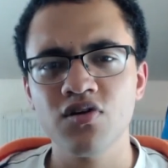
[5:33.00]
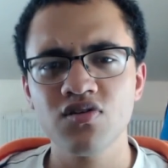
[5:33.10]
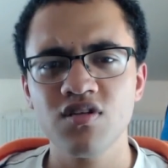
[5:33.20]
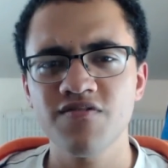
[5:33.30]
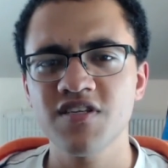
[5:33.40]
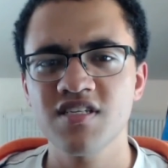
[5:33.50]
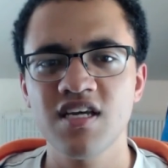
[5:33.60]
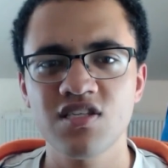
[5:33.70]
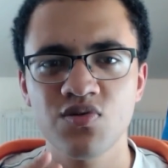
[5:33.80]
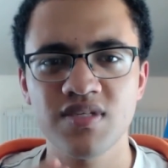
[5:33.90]
I would also love to
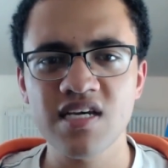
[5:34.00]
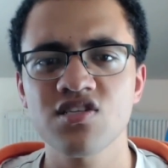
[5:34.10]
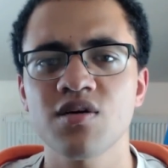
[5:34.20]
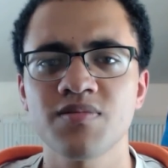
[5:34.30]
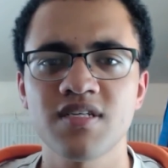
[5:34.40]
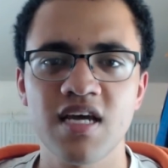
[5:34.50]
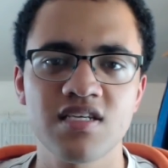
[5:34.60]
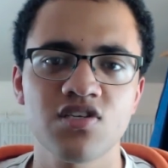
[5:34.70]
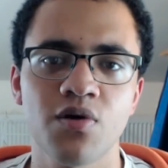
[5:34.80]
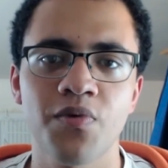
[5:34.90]
see it do desktop to
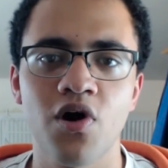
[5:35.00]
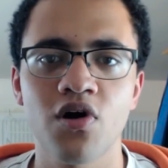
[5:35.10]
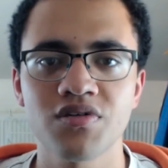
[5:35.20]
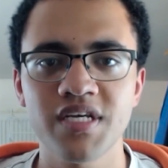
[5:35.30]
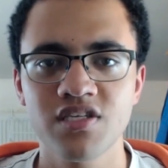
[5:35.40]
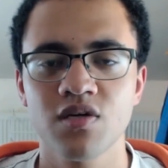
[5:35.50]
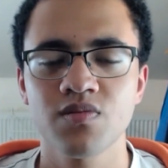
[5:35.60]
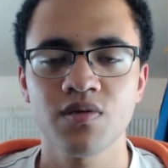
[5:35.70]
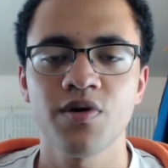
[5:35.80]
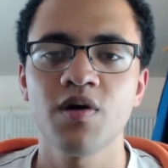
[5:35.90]
desktop or
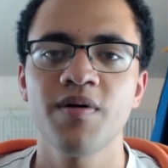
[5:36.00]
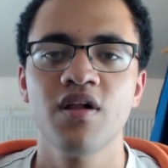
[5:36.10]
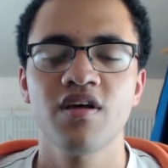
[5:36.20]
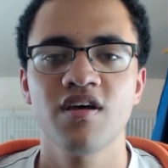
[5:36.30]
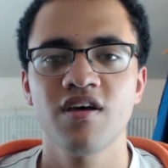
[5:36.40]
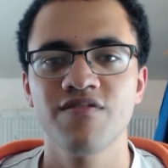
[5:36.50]
desktop to mobile,